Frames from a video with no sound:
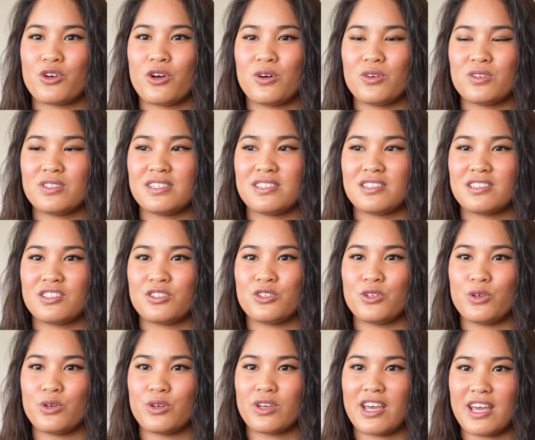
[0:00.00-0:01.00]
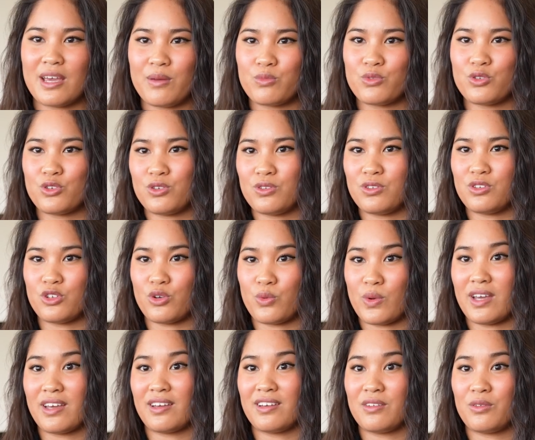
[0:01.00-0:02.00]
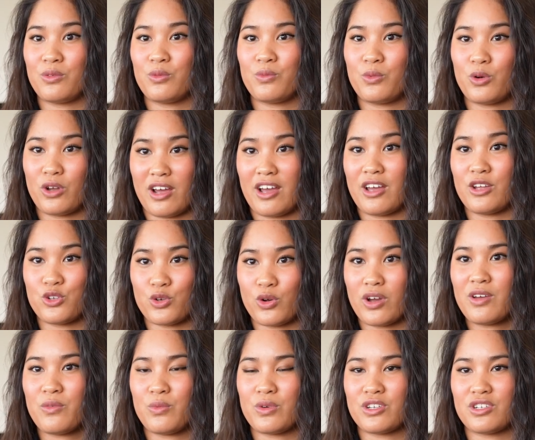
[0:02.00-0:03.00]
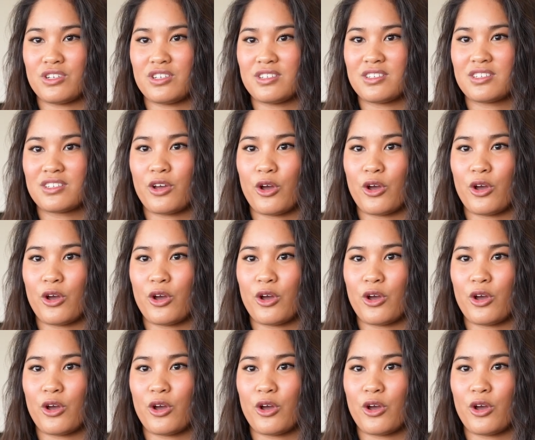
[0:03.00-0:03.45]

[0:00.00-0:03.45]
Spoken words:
goals is to keep doing what I enjoy, which is